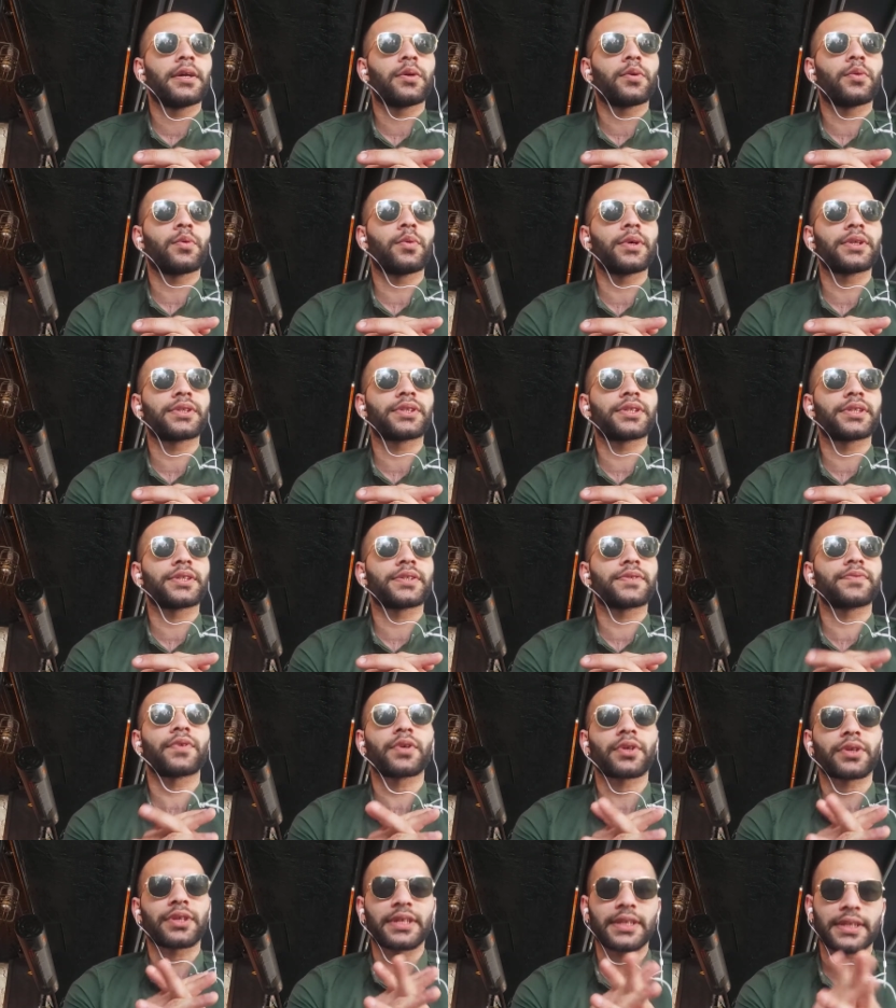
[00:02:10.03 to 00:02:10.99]
which is
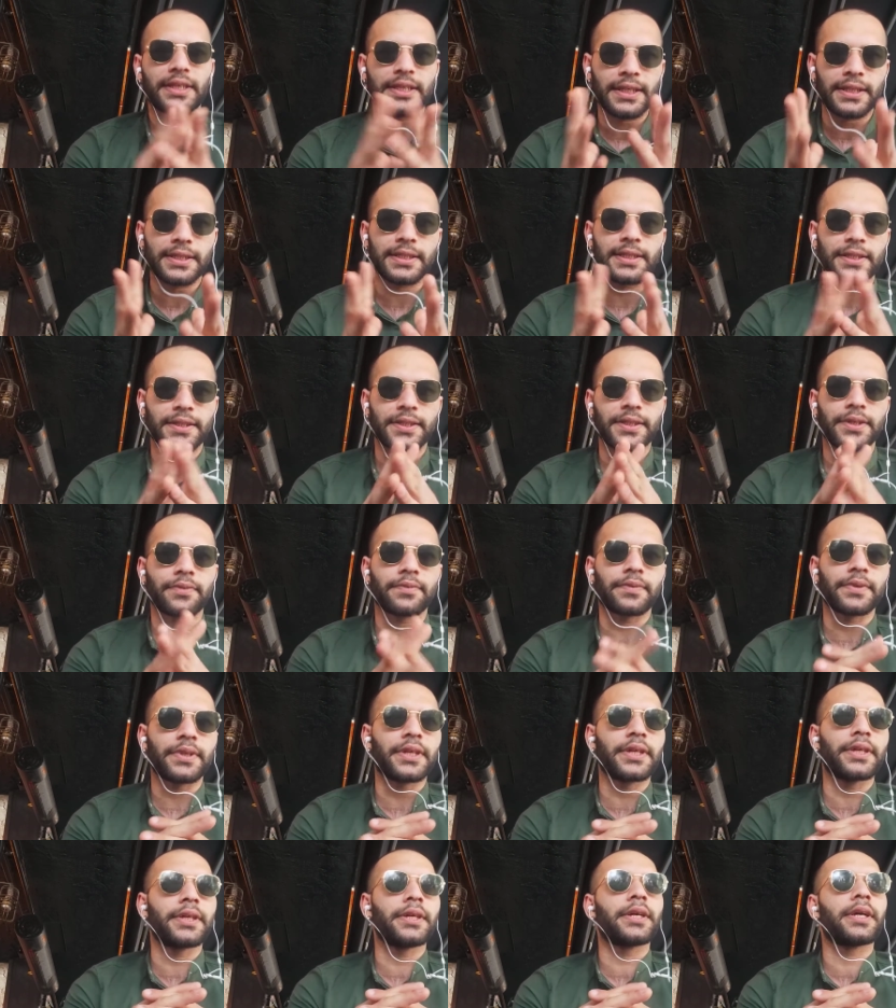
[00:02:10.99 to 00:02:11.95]
working
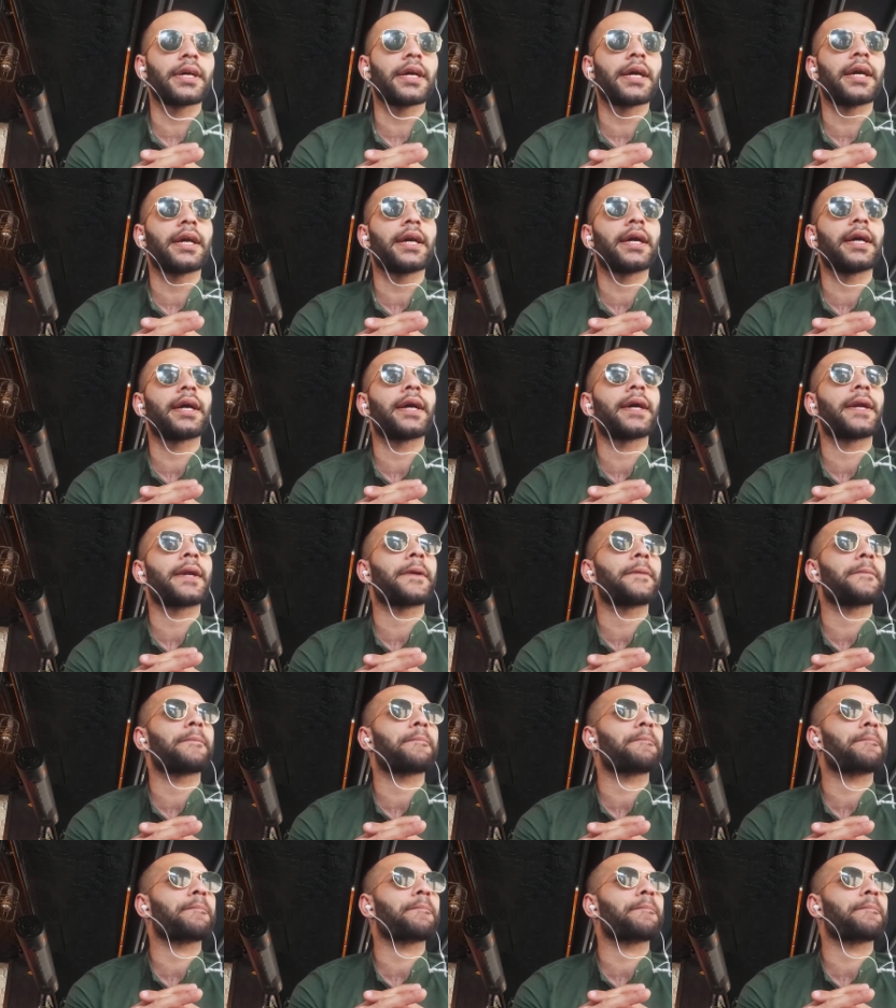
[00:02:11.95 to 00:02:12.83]
cognitively and